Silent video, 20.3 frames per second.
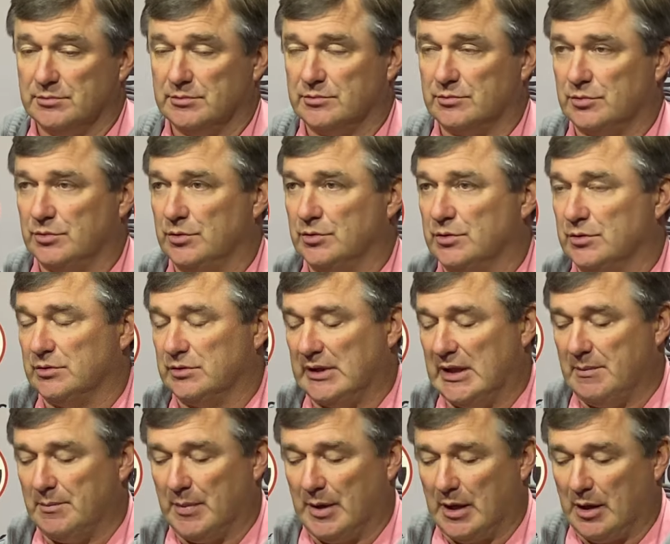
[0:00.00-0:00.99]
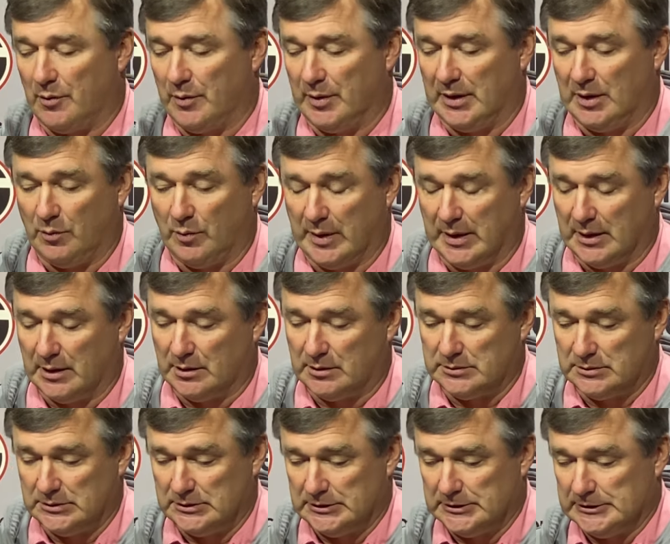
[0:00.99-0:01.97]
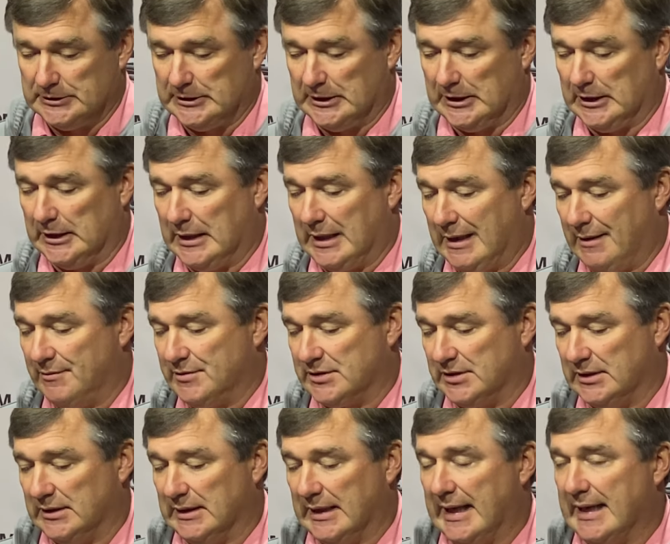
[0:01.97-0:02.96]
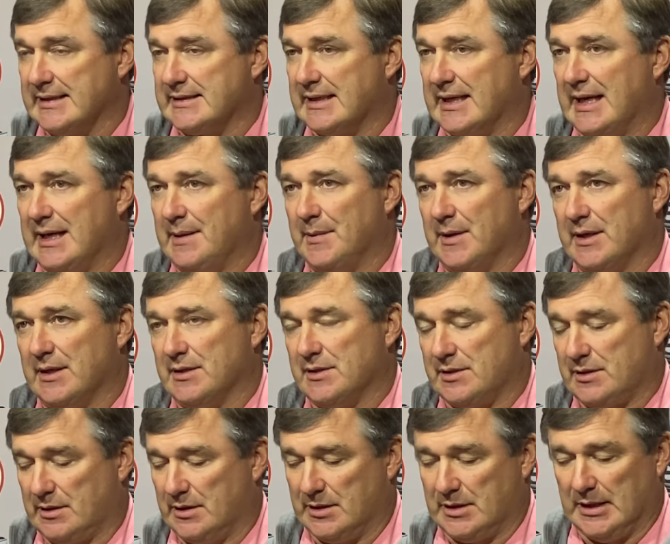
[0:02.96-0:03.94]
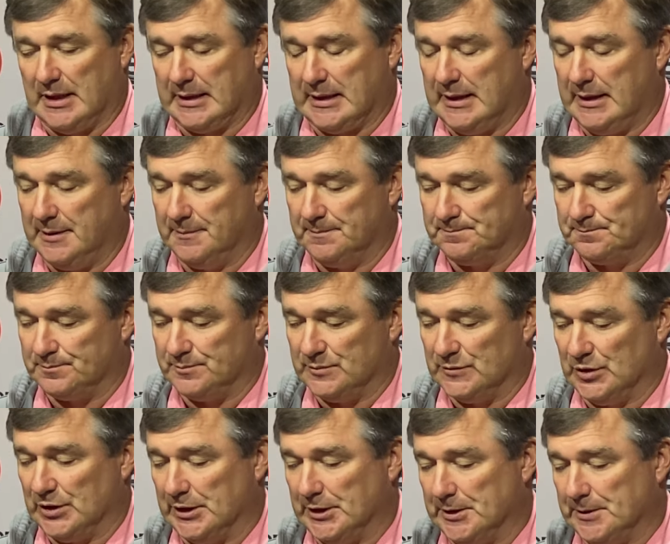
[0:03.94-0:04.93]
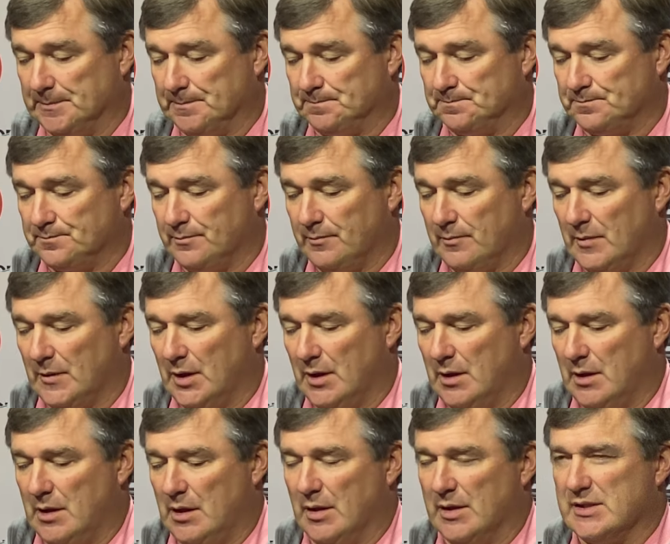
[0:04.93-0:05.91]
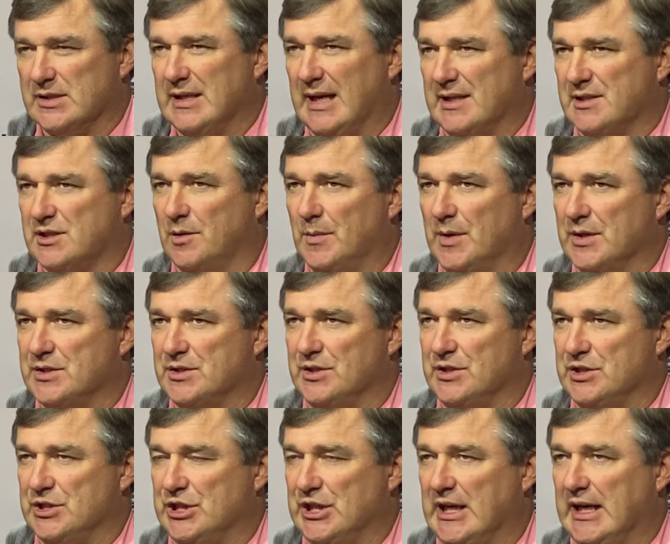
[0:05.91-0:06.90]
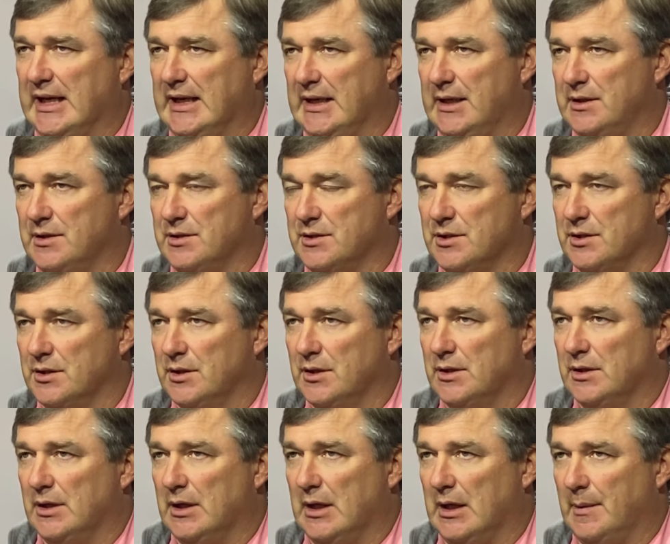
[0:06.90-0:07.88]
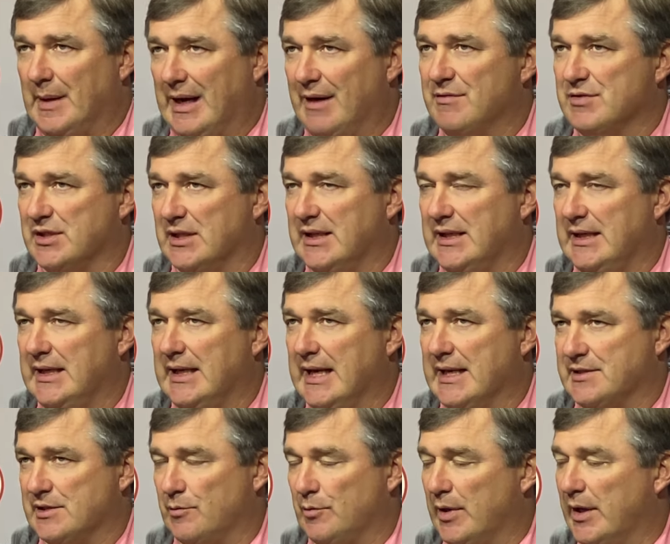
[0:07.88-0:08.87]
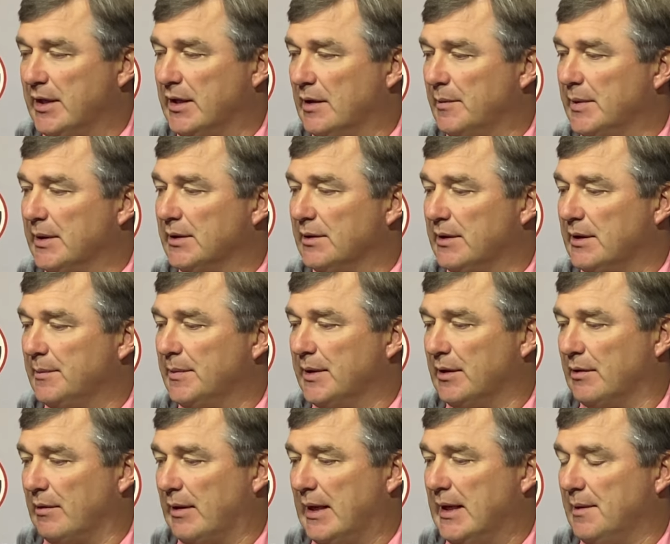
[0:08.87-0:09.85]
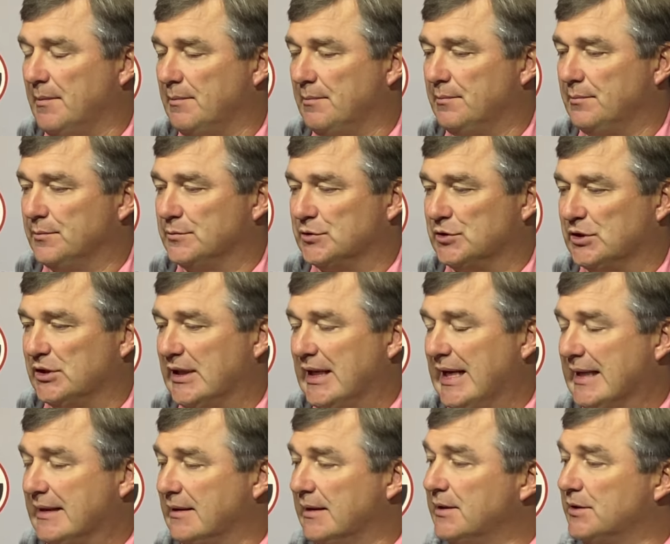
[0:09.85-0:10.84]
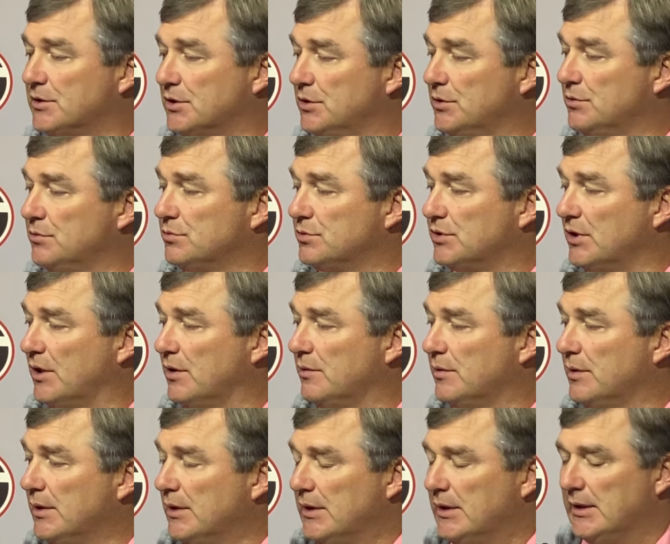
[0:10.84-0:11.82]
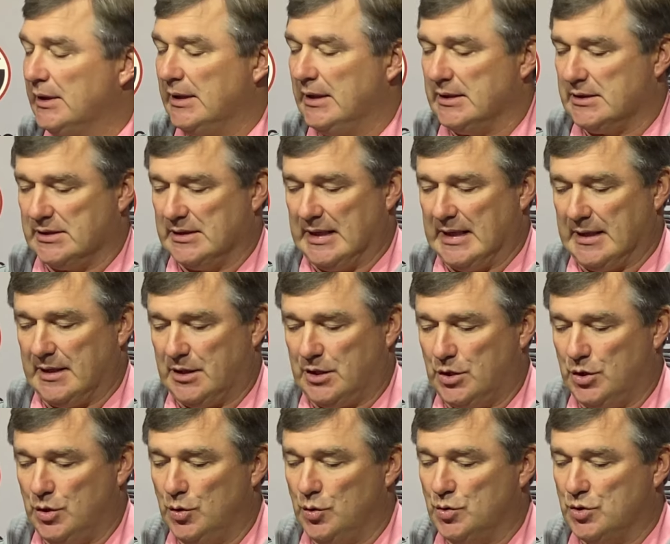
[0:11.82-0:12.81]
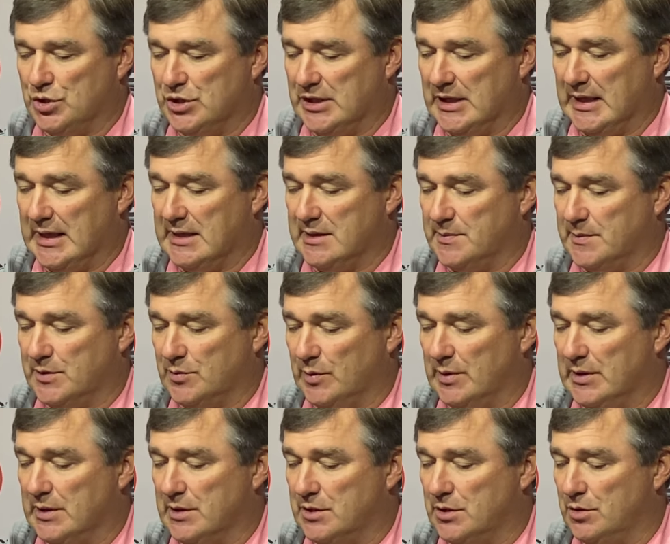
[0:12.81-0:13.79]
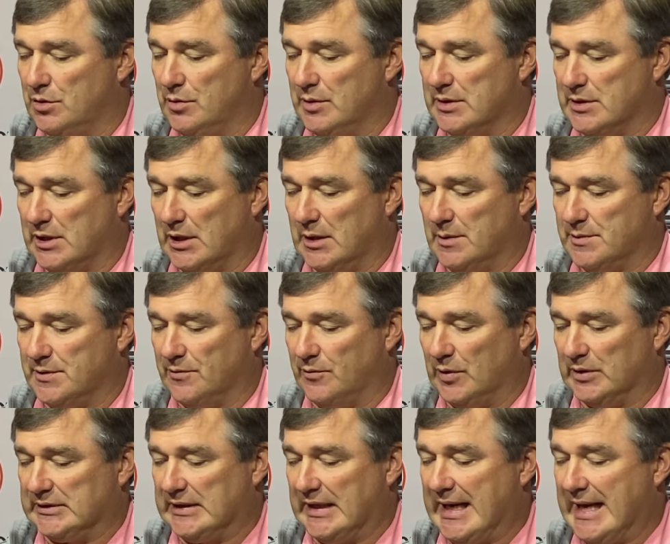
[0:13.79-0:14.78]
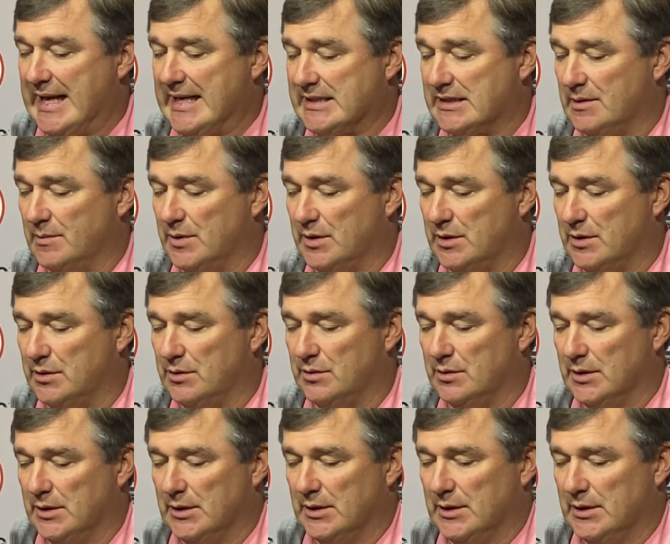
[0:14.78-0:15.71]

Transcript: Threw deep ball really well. Obviously, last game against Kentucky, you know, it's not so much the change. Obviously, he has a running ability, but Graham was a good athlete too. So it's not a huge change between the two in terms of what they ask him to do.